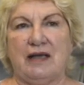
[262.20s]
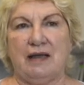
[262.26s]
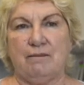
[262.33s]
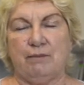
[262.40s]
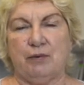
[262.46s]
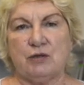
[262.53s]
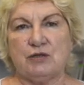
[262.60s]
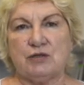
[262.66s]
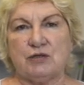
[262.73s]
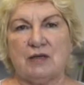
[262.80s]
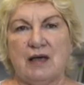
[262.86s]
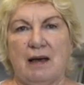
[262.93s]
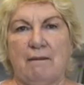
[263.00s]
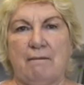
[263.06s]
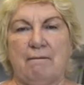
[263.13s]
inputs
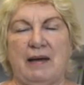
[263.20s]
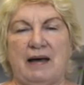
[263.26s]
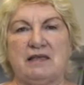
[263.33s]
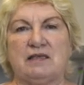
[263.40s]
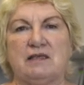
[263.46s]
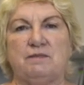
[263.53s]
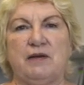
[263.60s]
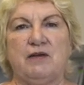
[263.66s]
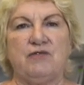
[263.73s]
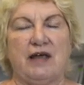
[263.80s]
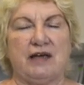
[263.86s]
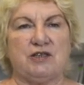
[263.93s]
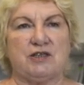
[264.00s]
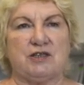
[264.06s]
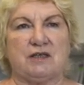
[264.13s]
must be
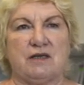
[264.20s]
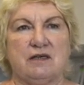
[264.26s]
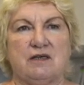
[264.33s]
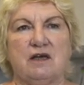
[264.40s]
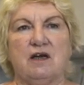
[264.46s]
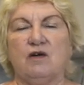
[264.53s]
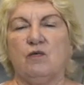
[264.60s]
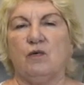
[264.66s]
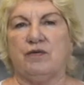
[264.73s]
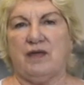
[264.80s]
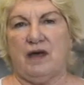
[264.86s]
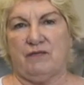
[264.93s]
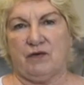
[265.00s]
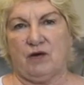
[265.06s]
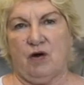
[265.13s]
registered with
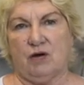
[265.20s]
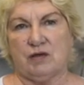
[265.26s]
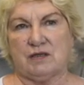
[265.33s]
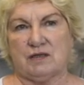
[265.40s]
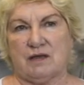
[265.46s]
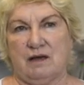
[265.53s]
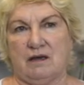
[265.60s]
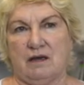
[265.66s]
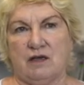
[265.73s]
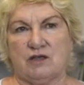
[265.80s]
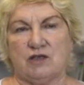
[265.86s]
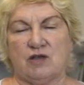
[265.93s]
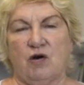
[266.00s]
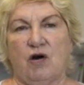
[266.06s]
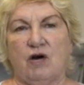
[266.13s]
IFCASA.
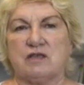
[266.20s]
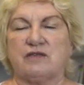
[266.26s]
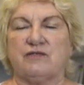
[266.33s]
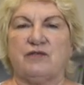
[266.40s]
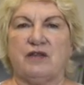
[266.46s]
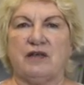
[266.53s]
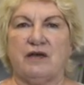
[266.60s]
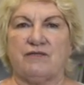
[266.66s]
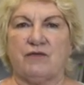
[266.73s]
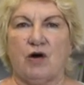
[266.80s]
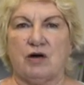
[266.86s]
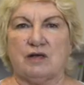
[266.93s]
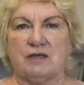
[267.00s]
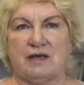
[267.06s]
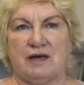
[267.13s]
So ask for the
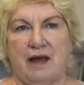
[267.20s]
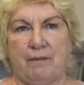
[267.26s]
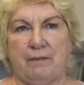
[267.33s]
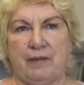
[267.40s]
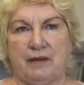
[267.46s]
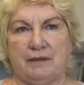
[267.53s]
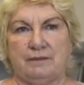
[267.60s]
IFCASA number.